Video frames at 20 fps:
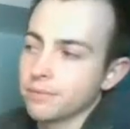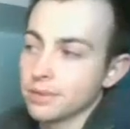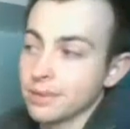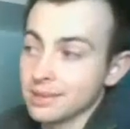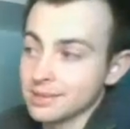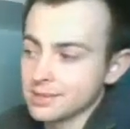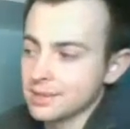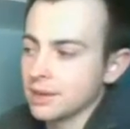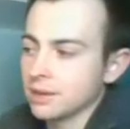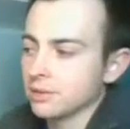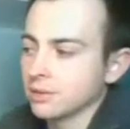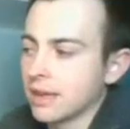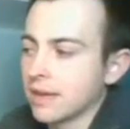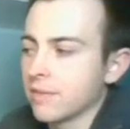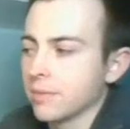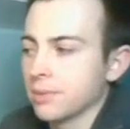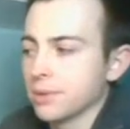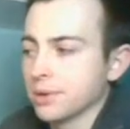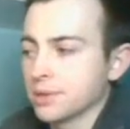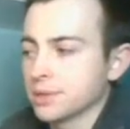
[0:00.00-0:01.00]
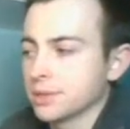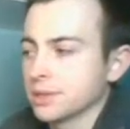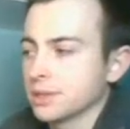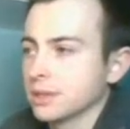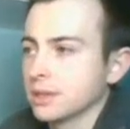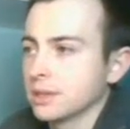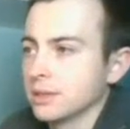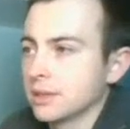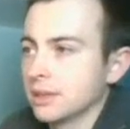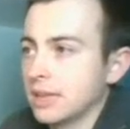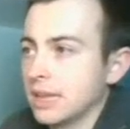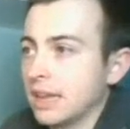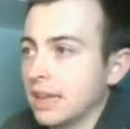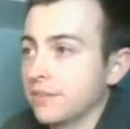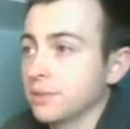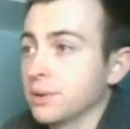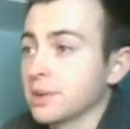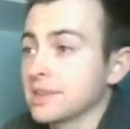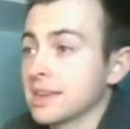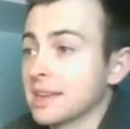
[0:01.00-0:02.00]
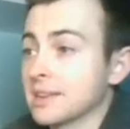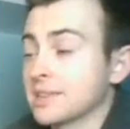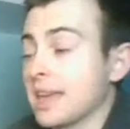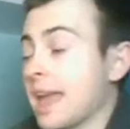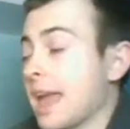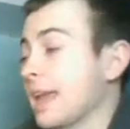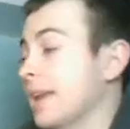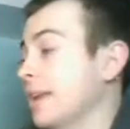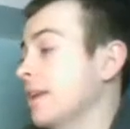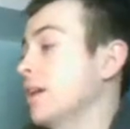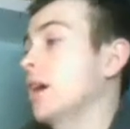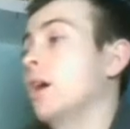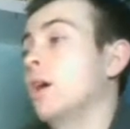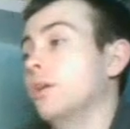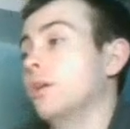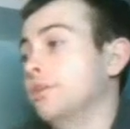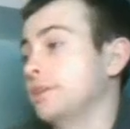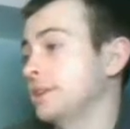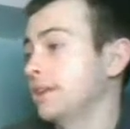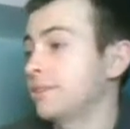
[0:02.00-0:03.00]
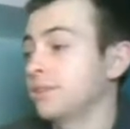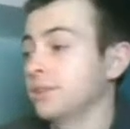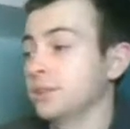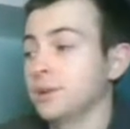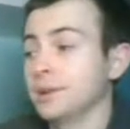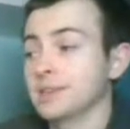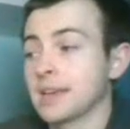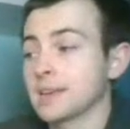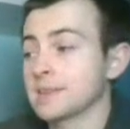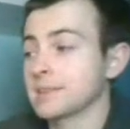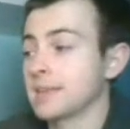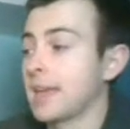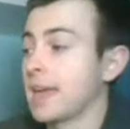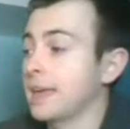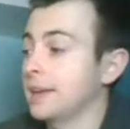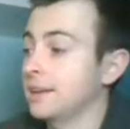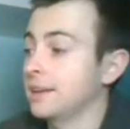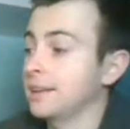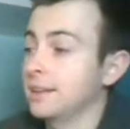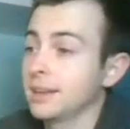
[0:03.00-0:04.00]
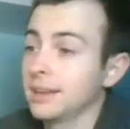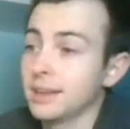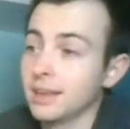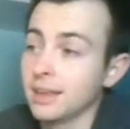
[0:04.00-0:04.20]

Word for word: a single Lava Push. If Lucas has Cannon, oh, if Lucas has Cannon,